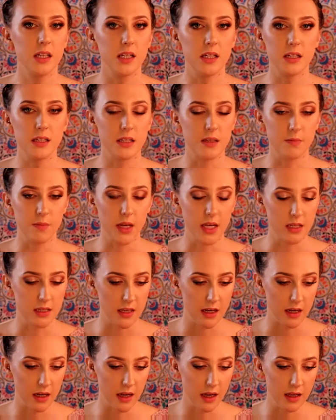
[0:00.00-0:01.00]
is
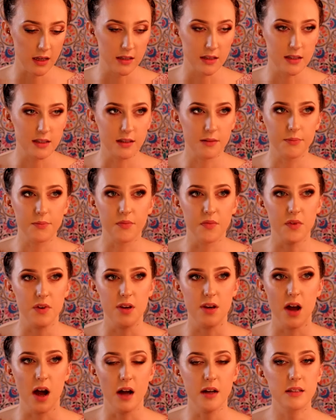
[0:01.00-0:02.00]
amazing. It's
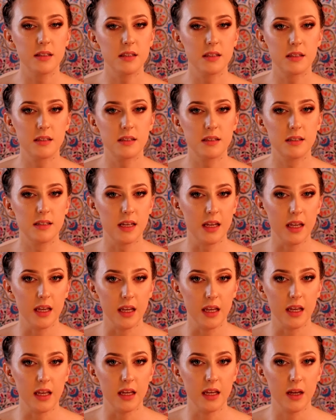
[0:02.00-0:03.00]
not
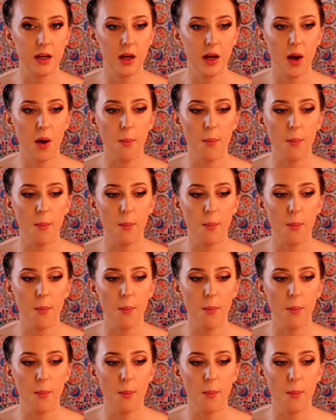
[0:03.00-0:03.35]
sticky,